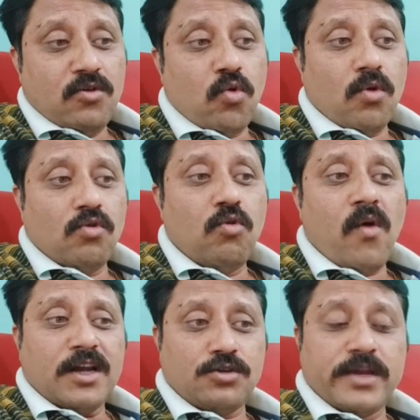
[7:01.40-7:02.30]
who
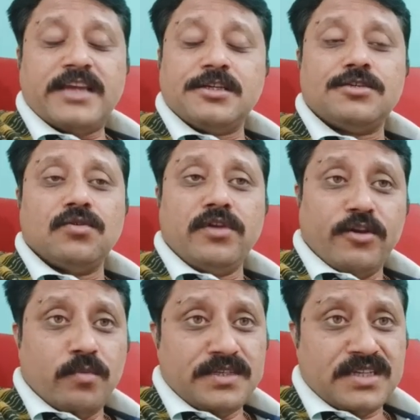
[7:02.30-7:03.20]
want to get into
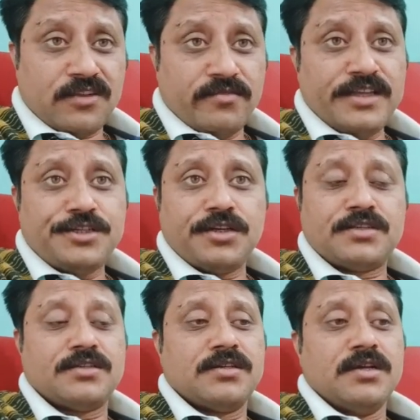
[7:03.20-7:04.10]
new business
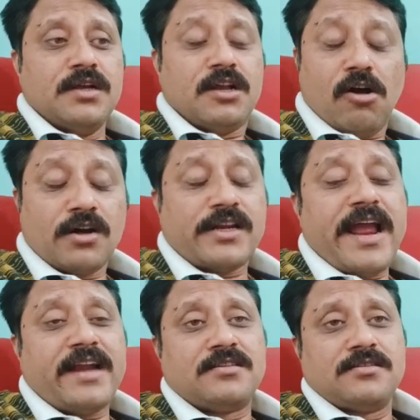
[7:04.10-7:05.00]
ventures,
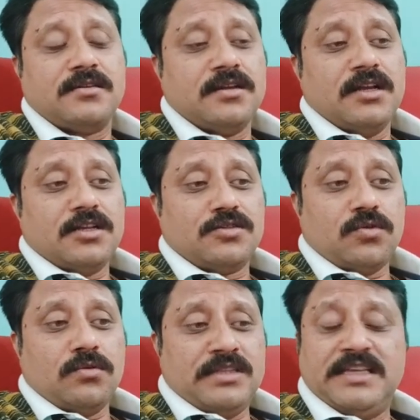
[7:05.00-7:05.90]
contracts,
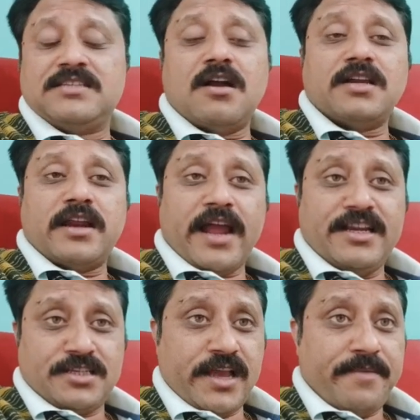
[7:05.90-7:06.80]
so this is not a
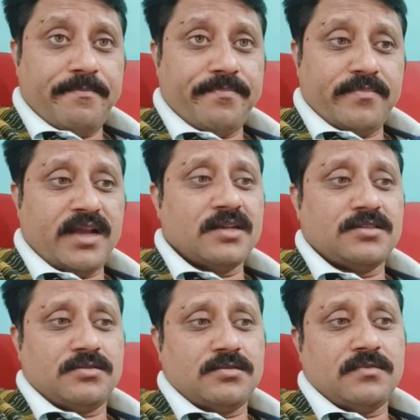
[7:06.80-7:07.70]
right time,
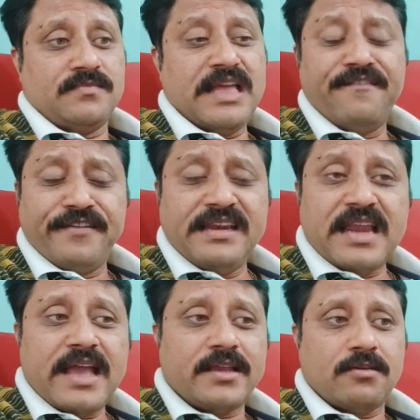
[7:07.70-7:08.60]
because they feel
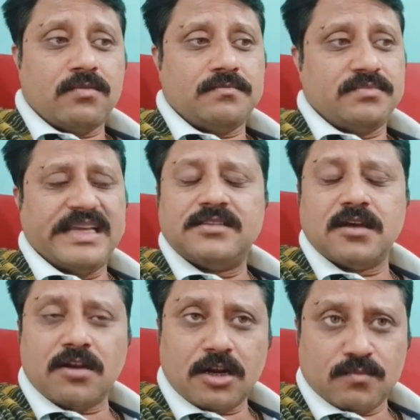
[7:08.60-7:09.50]
like, you know, things
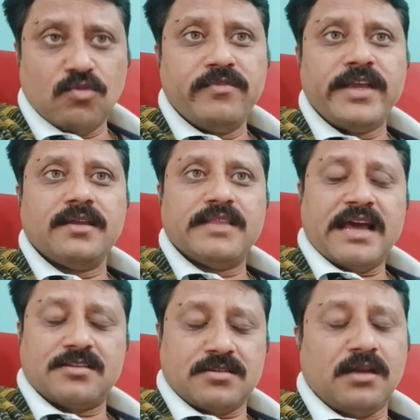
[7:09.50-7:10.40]
are not moving,
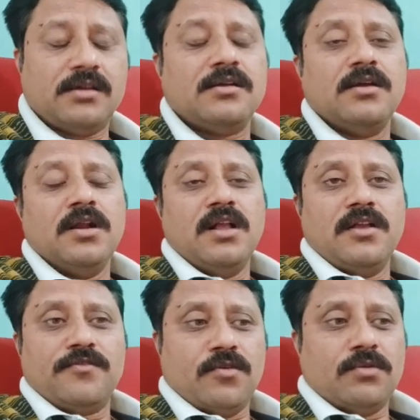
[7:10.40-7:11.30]
they are stuck.
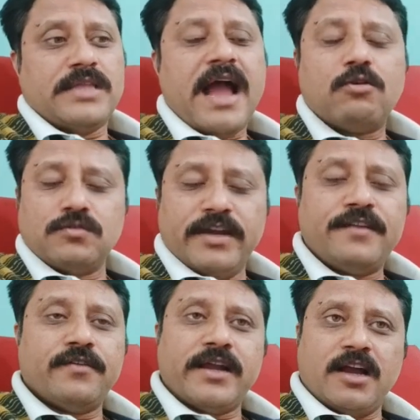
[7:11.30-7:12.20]
So they have to
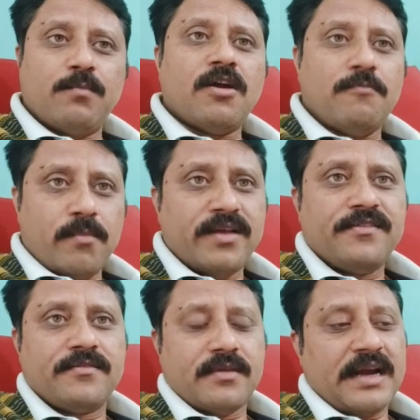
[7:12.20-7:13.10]
wait for a couple of
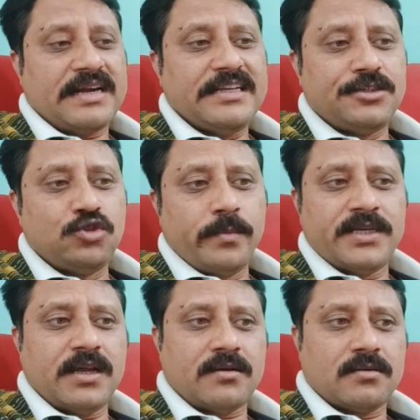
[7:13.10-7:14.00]
months, at least
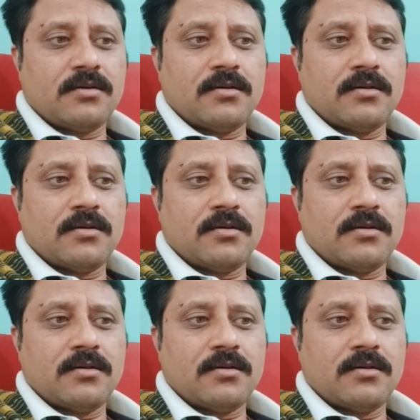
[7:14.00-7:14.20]
Jupiter